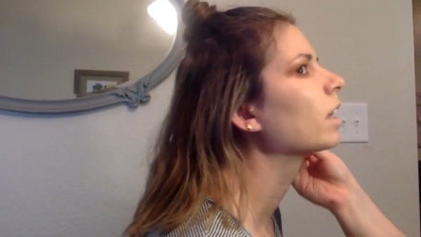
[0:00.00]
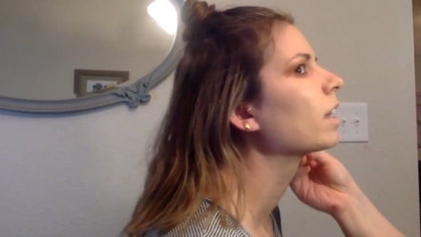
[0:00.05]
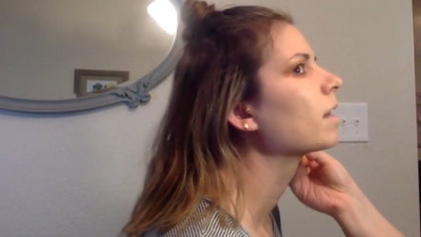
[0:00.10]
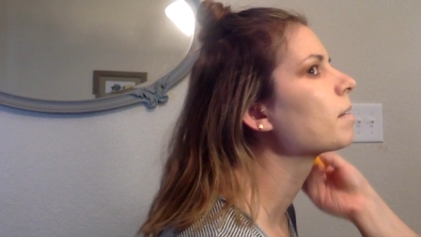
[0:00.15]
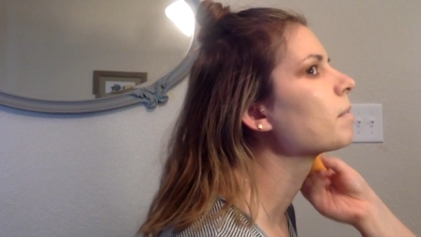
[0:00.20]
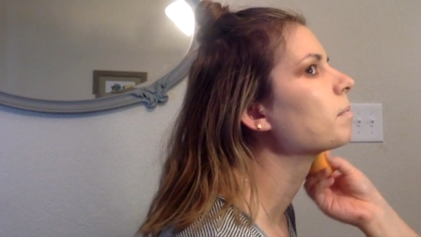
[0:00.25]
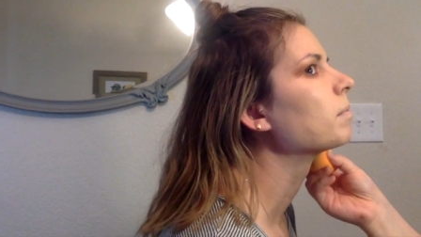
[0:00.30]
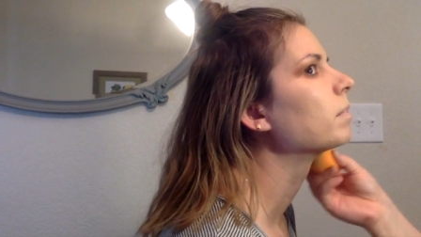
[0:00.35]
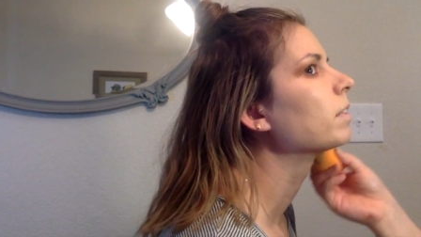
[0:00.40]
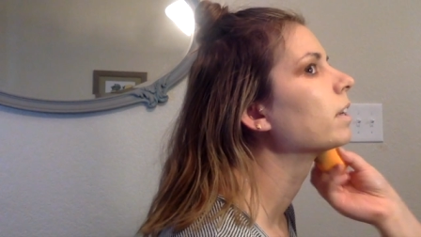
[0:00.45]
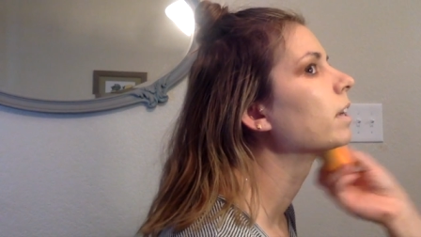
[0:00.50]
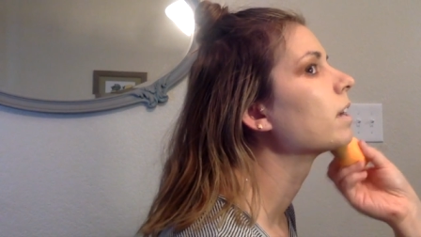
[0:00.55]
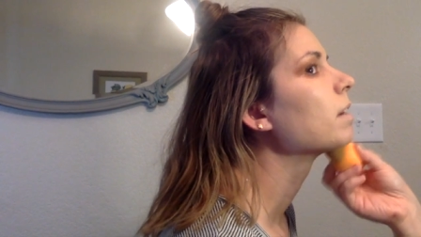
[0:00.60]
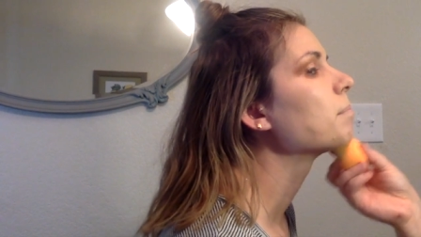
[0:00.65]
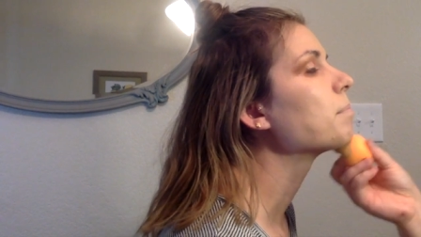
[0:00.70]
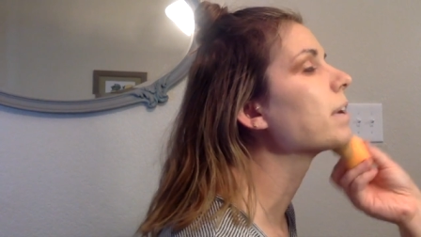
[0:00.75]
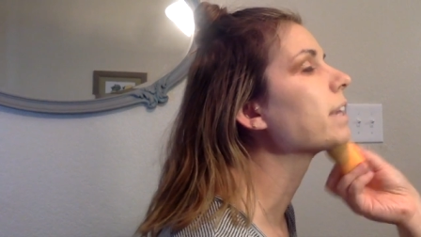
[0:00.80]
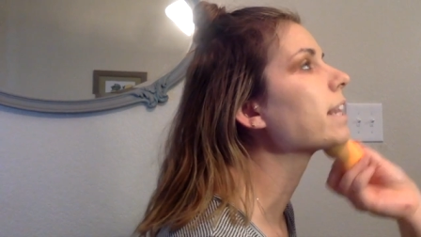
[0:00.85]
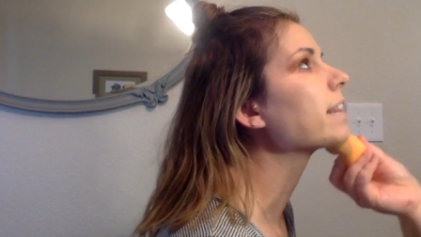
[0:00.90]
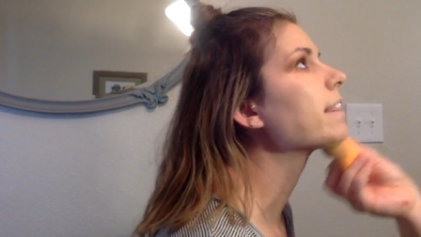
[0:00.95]
I
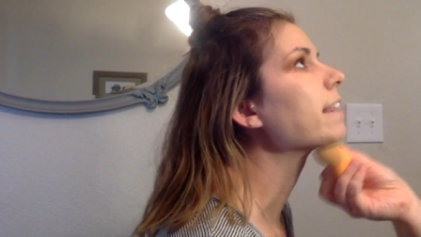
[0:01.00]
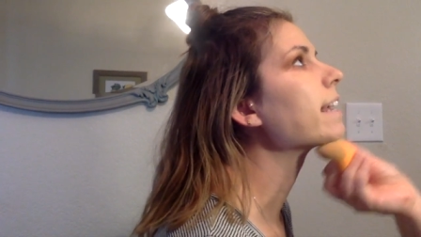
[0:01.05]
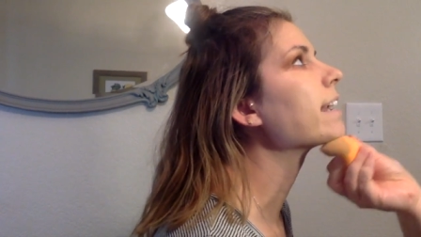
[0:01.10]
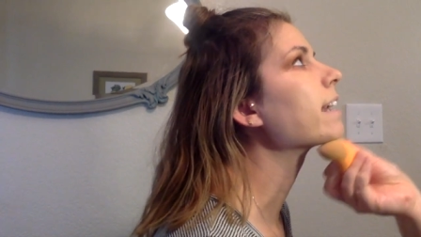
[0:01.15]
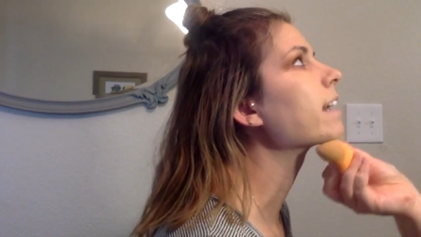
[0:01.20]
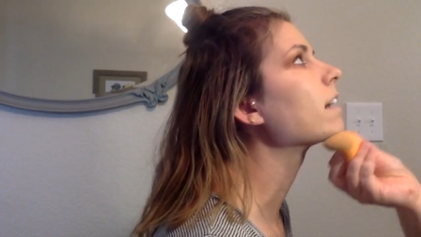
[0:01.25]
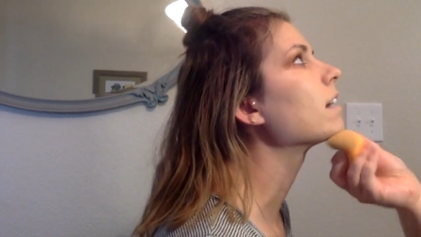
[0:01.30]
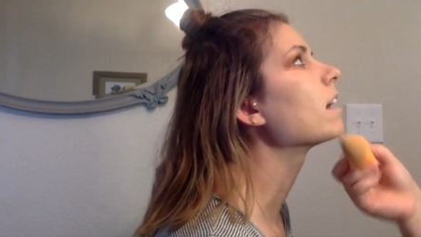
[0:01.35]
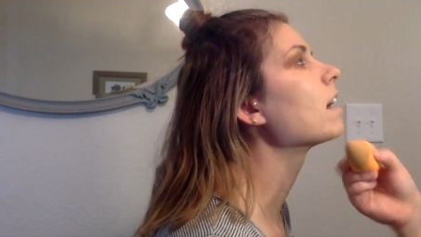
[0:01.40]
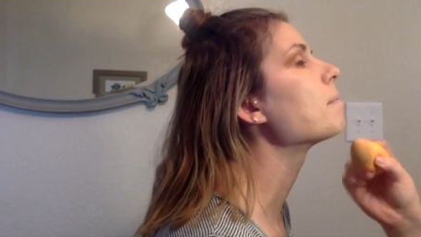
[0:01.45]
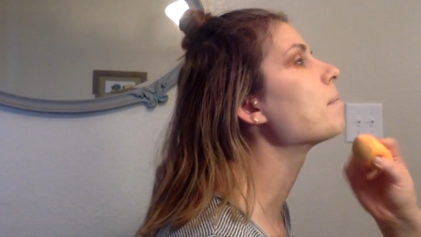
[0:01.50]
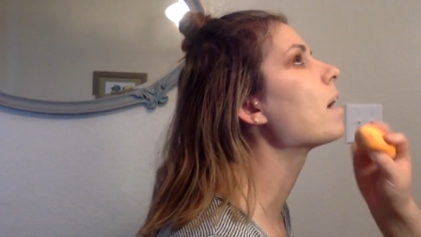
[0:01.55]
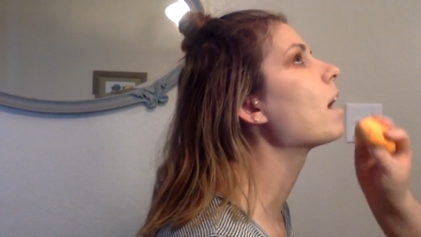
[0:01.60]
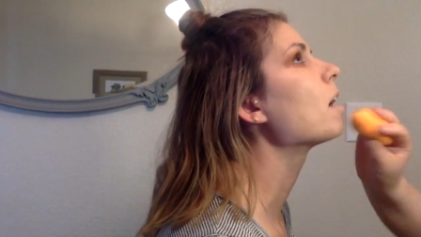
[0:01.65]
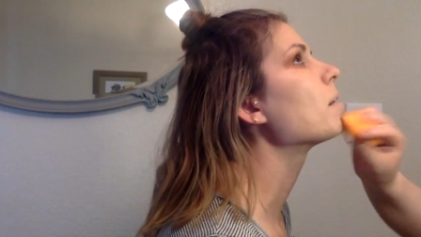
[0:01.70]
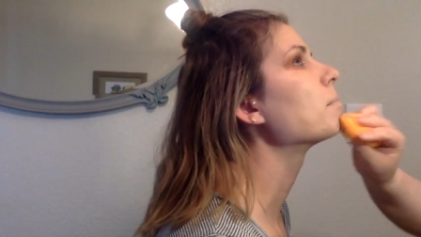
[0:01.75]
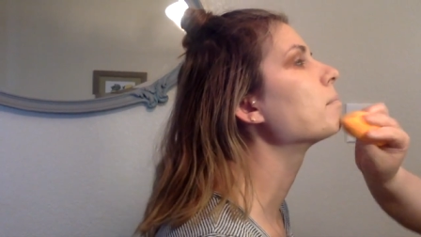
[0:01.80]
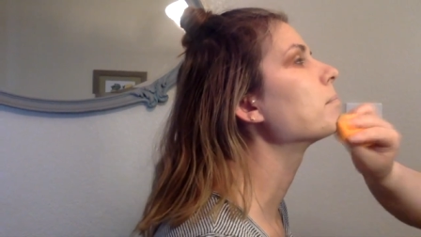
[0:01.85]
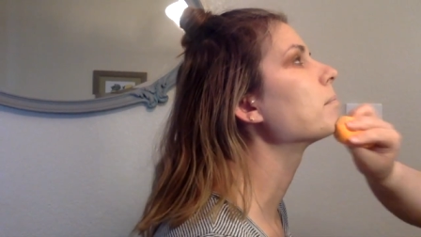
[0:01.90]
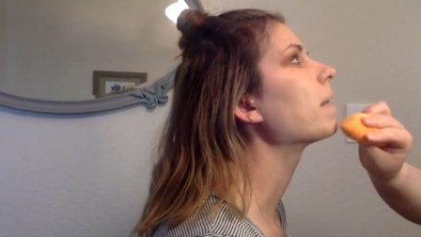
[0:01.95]
love. But the thing jaw.
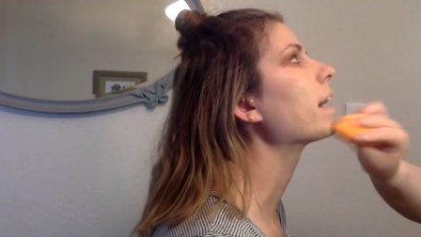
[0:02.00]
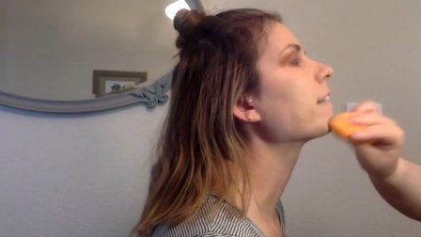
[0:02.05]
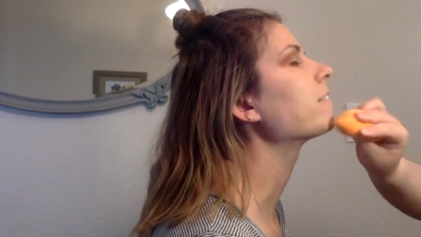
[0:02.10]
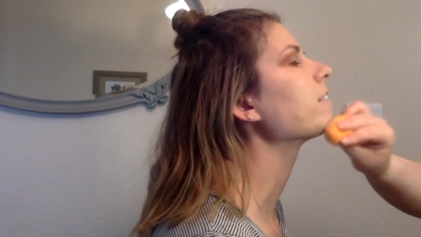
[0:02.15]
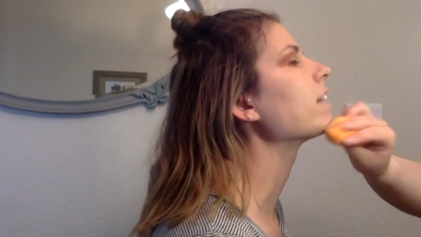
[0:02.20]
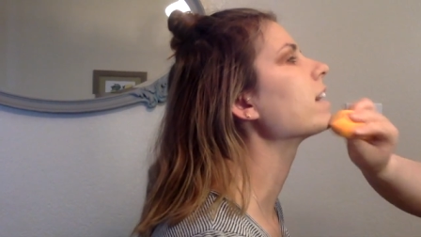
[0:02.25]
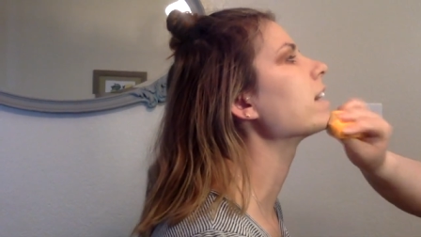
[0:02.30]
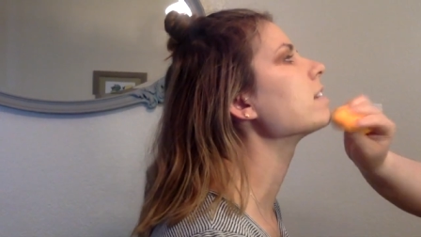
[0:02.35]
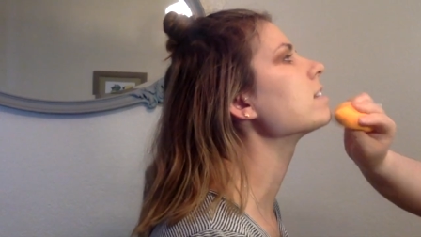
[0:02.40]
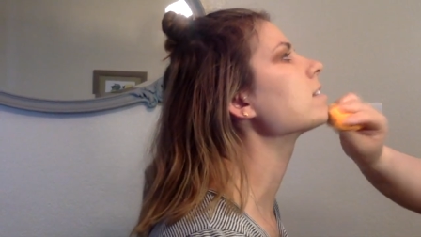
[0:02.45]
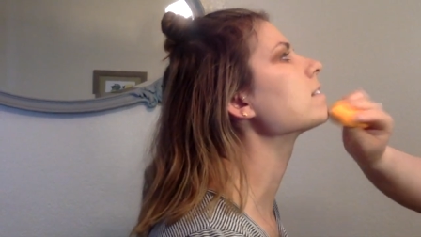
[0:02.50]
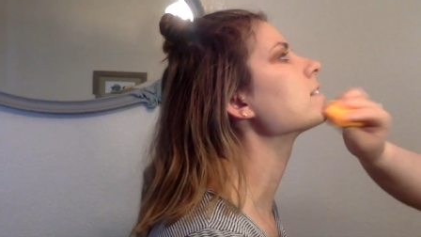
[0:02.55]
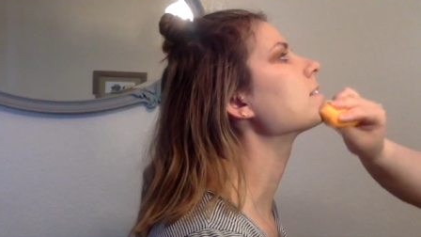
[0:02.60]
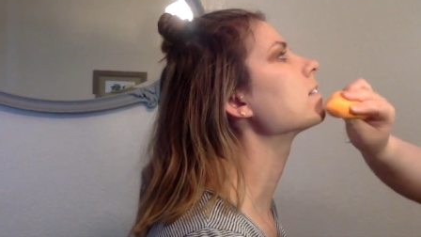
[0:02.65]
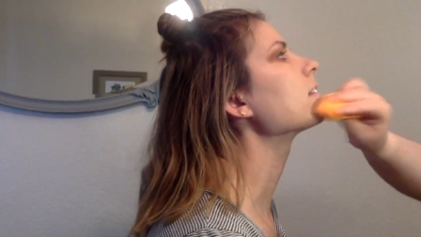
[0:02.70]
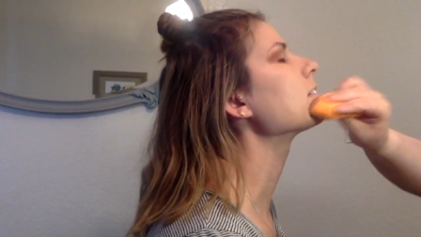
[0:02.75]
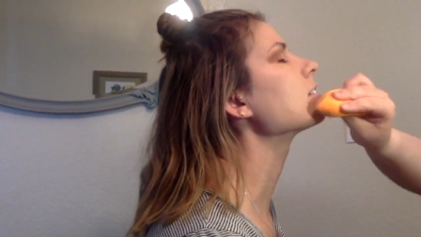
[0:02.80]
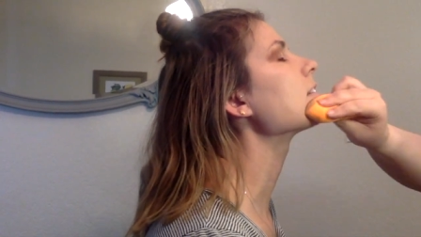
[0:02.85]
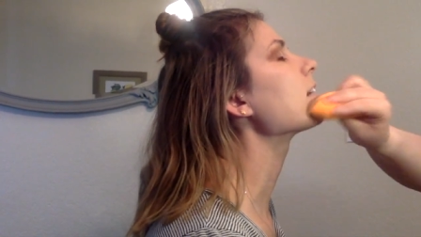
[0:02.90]
about my face is